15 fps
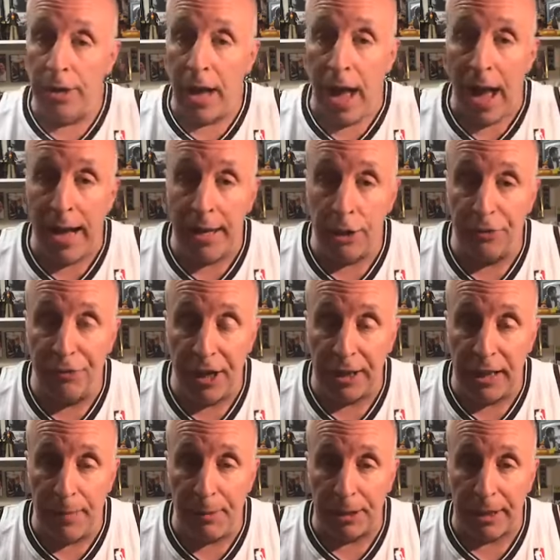hi, it's Vic
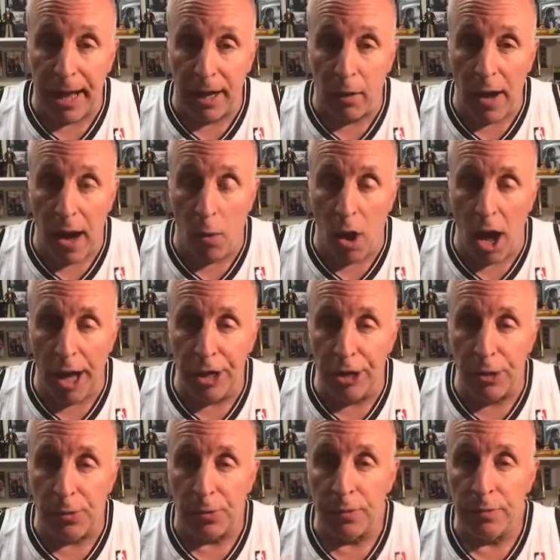DiBitetto. How are
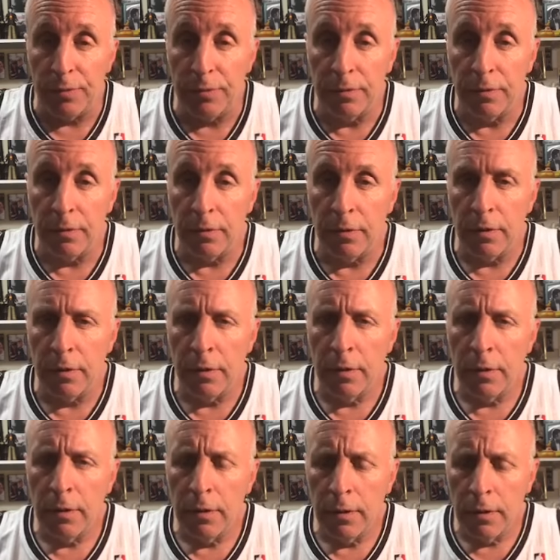you?
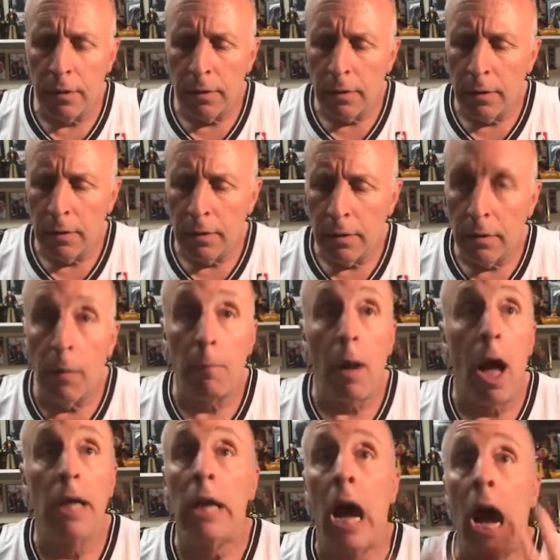Oh, my
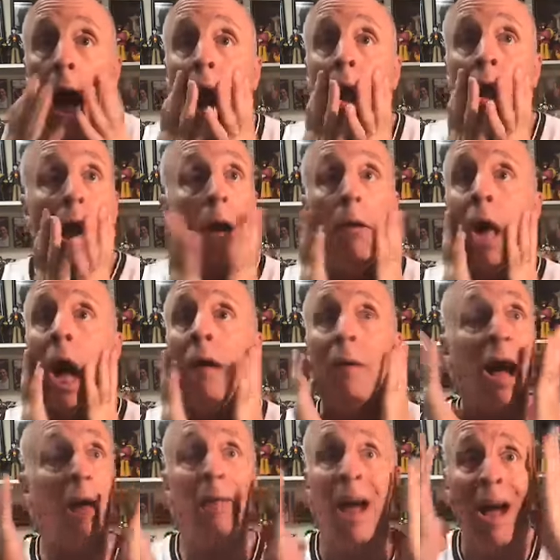God. You're, I'm
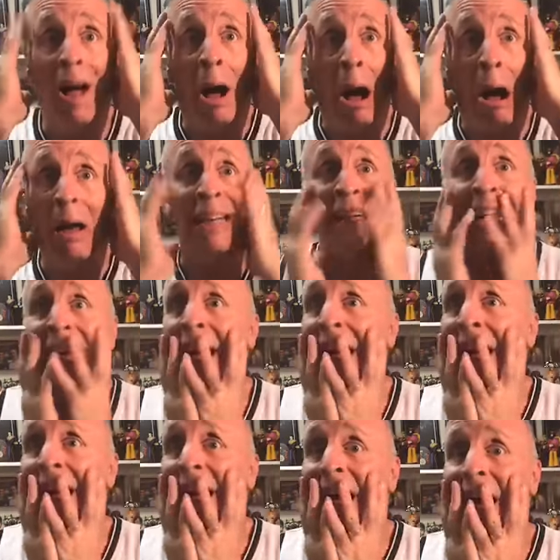good.
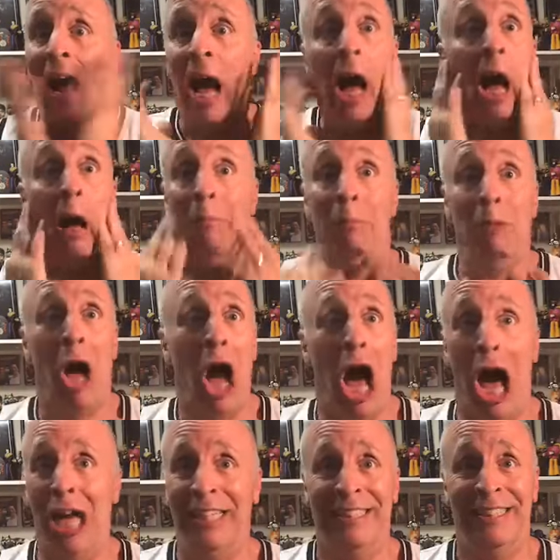I'm
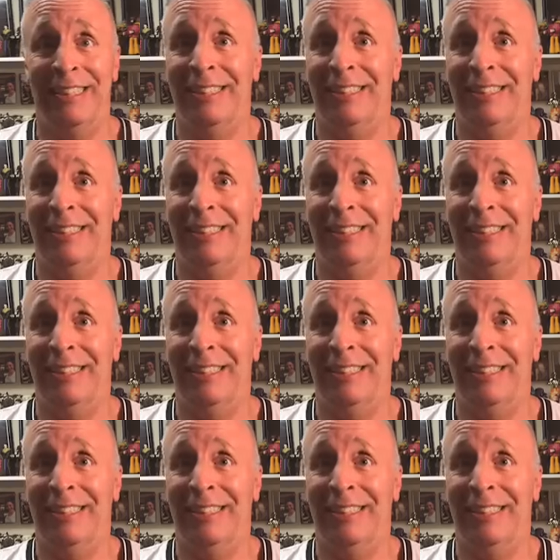good.